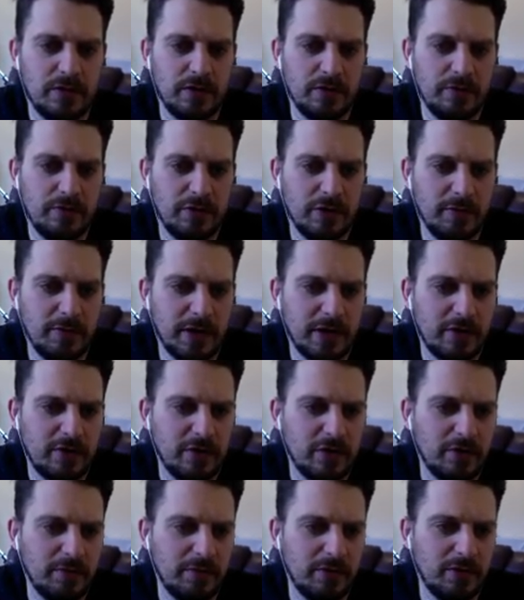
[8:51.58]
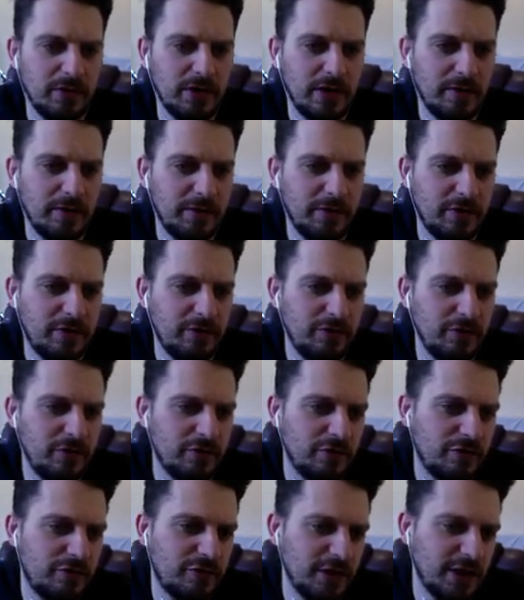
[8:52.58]
Fullback's got the ball there, puts it through to
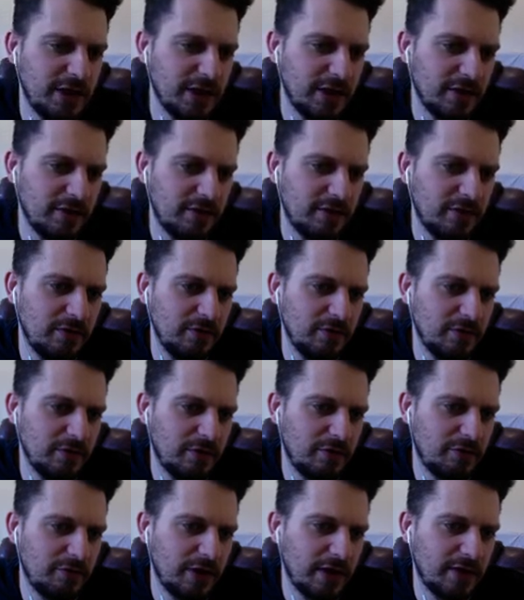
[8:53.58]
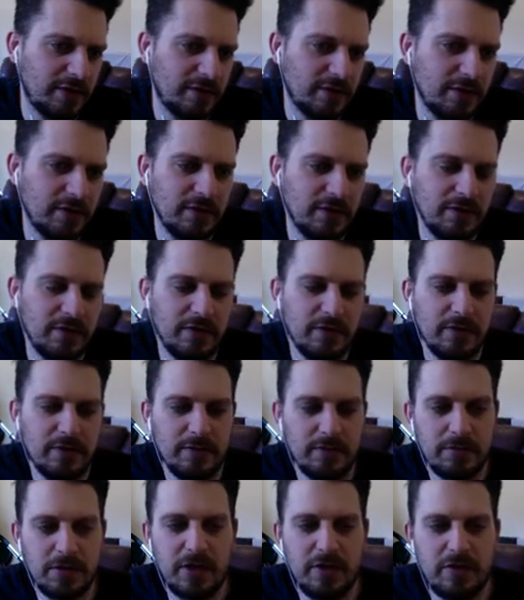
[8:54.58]
Rodriguez, who's a threat.
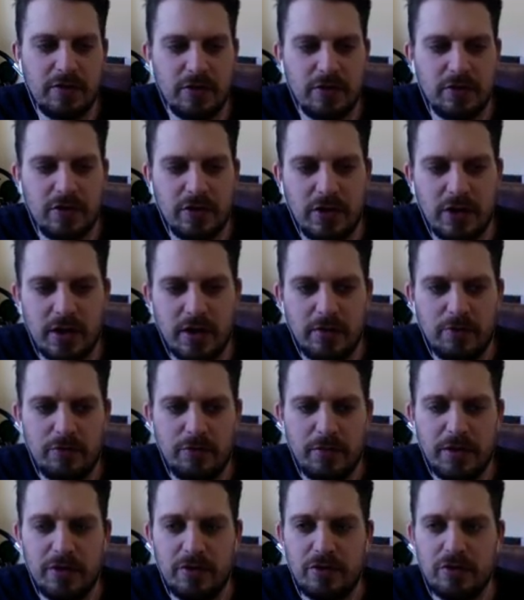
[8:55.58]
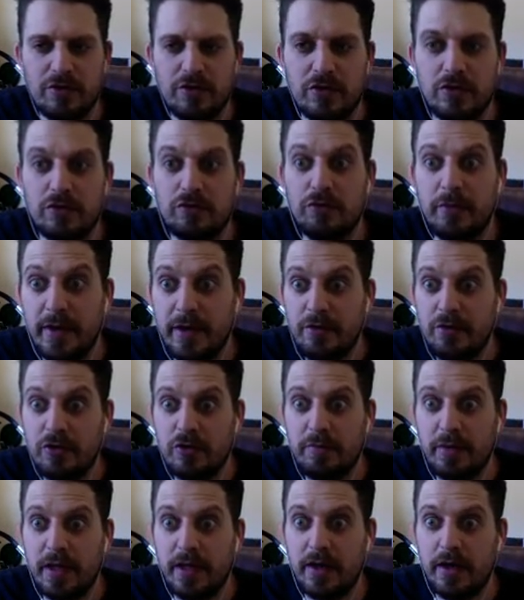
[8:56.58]
Gets it on target. Romero scores. Romero's
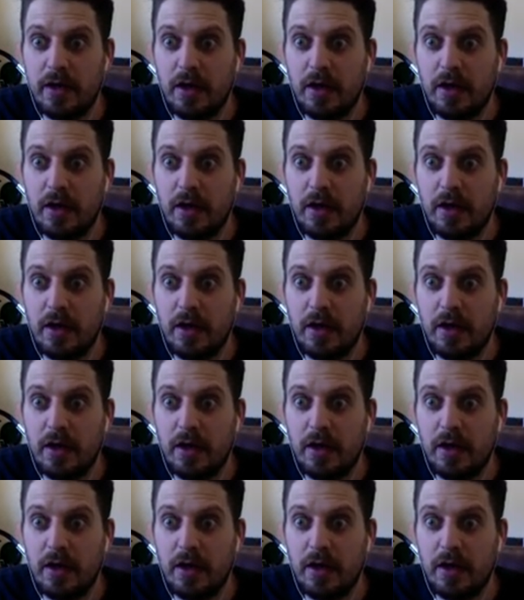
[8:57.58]
playing.